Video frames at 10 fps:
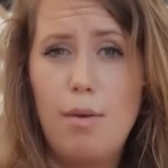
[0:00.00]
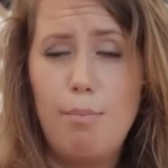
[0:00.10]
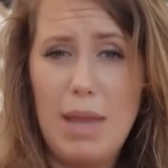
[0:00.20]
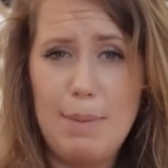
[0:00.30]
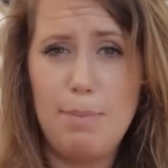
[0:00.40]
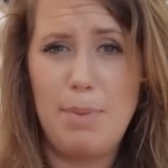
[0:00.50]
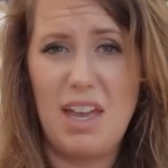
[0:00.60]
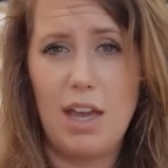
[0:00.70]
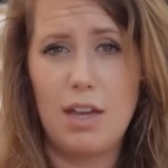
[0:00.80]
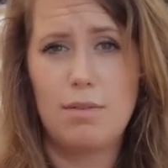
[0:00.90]
baby
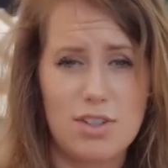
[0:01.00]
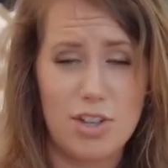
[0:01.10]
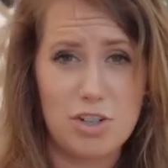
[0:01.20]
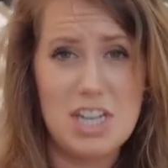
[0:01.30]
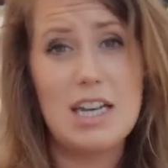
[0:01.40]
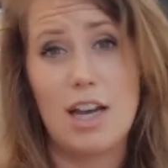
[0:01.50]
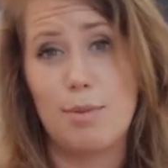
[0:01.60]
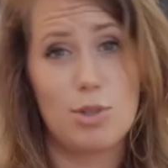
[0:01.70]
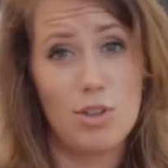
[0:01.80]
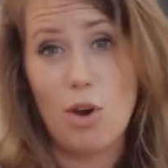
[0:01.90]
pig. They're
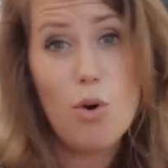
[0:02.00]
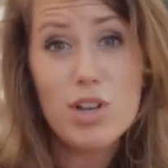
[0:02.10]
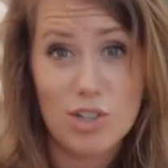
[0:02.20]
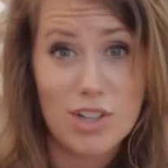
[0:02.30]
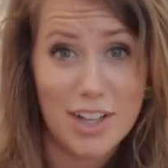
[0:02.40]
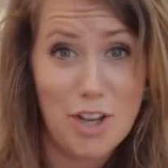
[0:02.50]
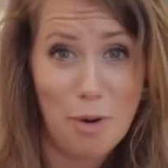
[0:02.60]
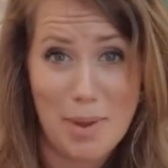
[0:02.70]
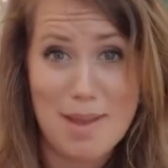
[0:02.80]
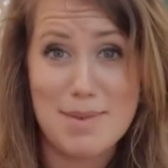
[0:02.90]
teacups, so they always look like
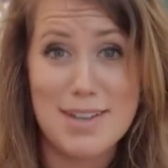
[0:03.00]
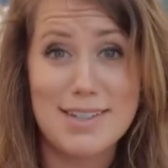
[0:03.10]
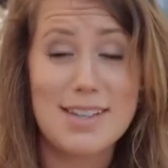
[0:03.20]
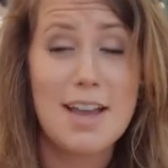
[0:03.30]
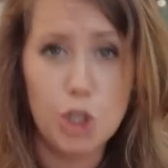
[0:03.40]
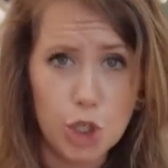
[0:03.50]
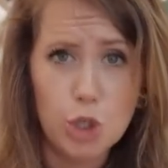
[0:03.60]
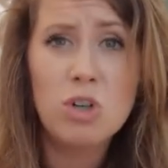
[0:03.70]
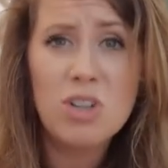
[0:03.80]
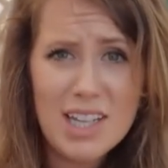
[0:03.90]
they're babies.
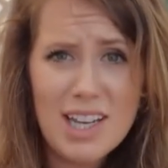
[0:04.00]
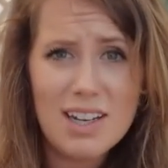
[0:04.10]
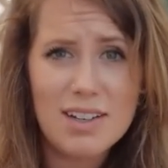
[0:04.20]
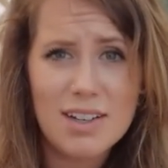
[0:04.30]
Google it.